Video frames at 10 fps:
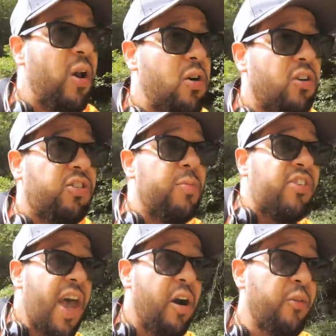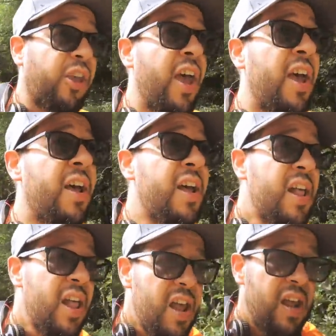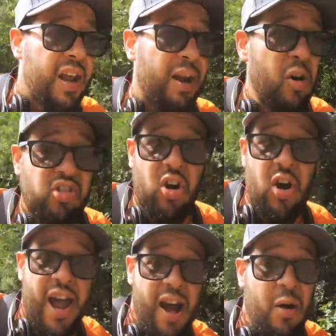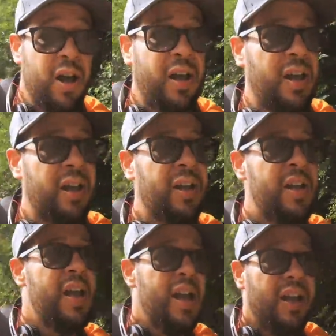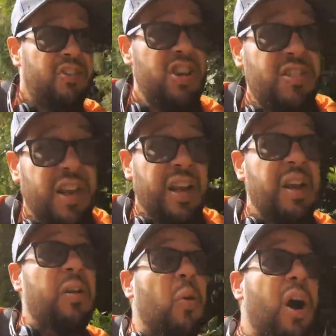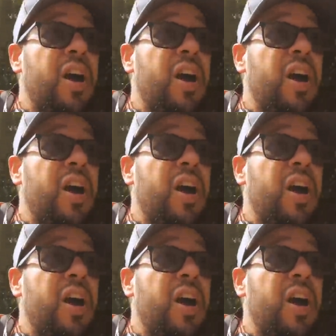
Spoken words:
vloggers themselves, and I'm not sure how logistically it would